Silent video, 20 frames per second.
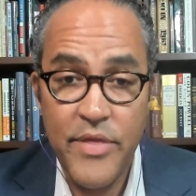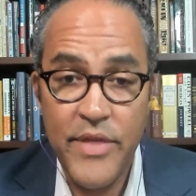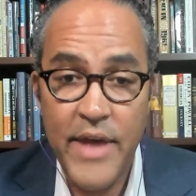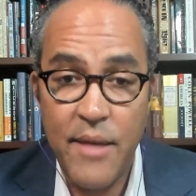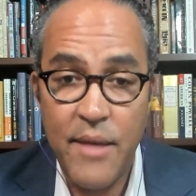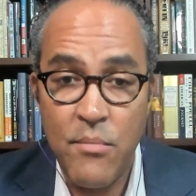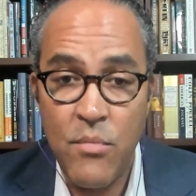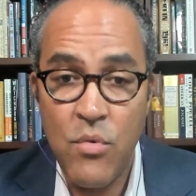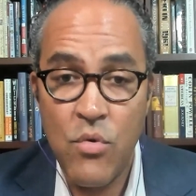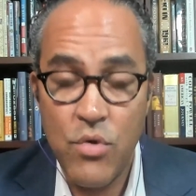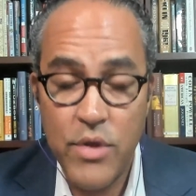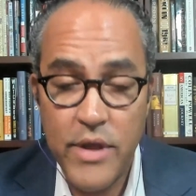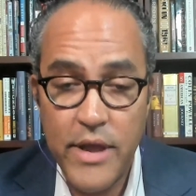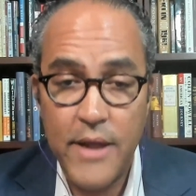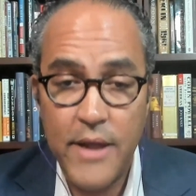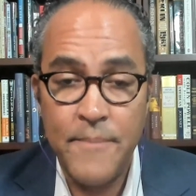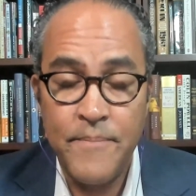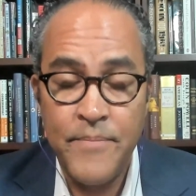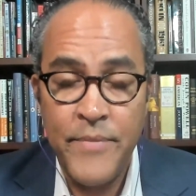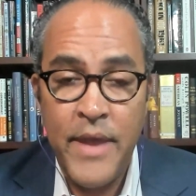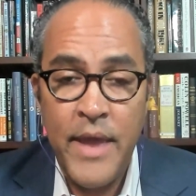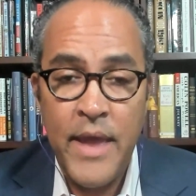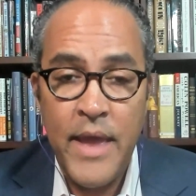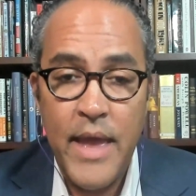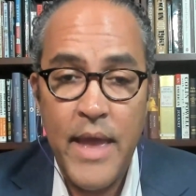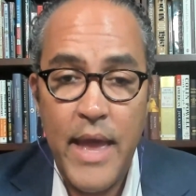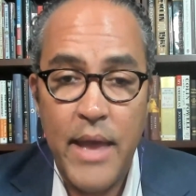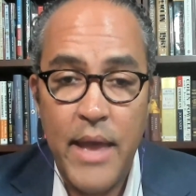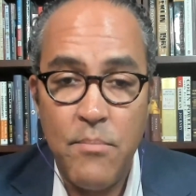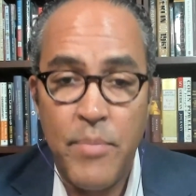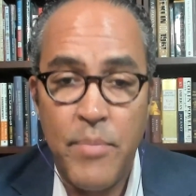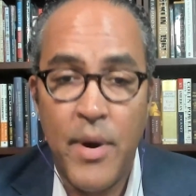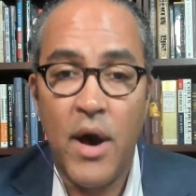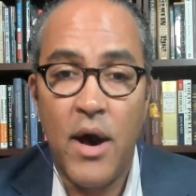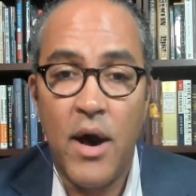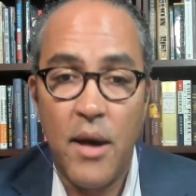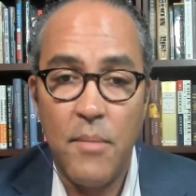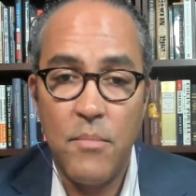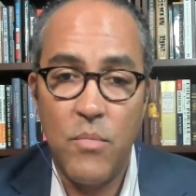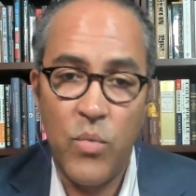that morning, a
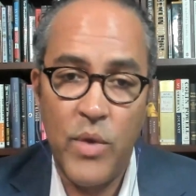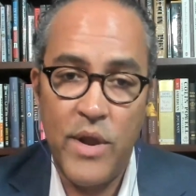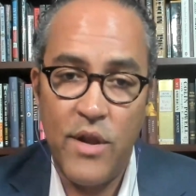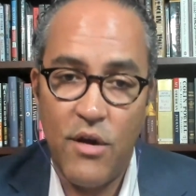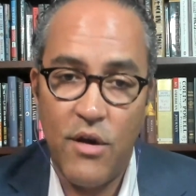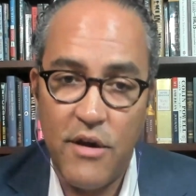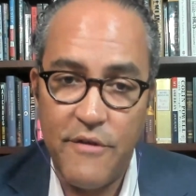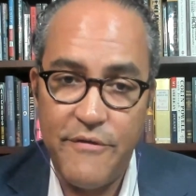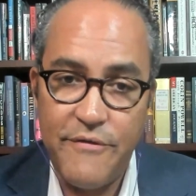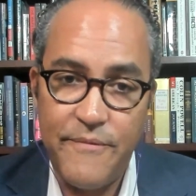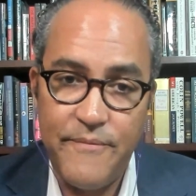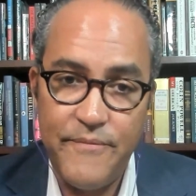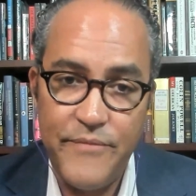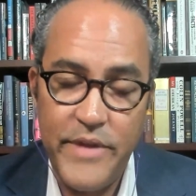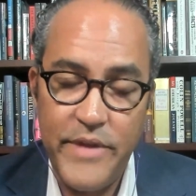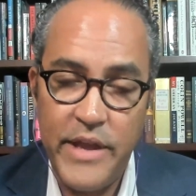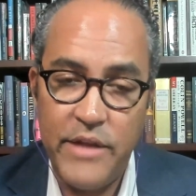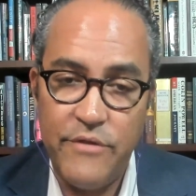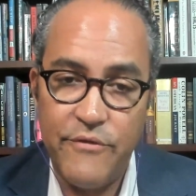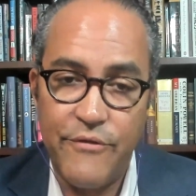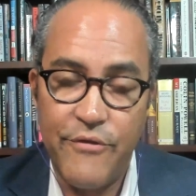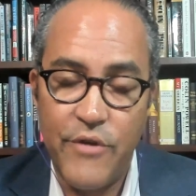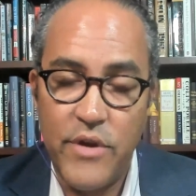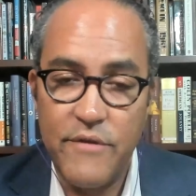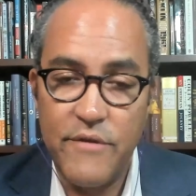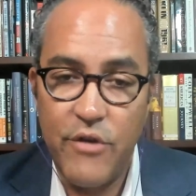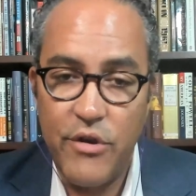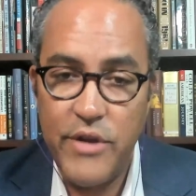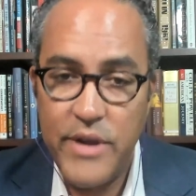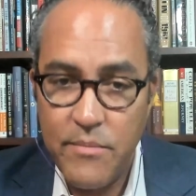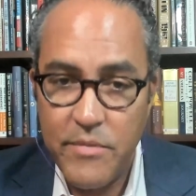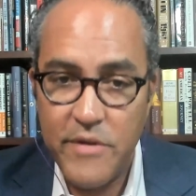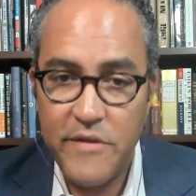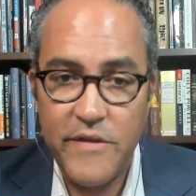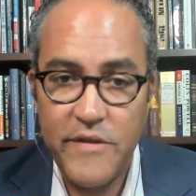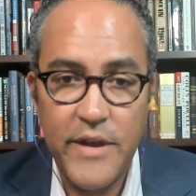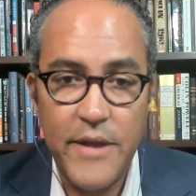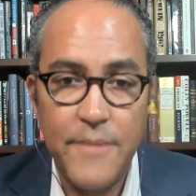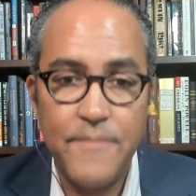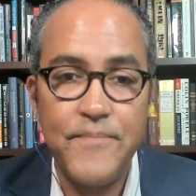bomb went off in front of our
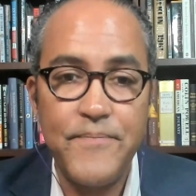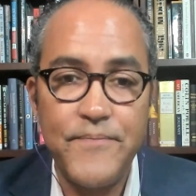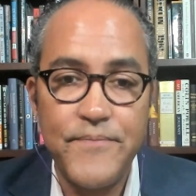embassy,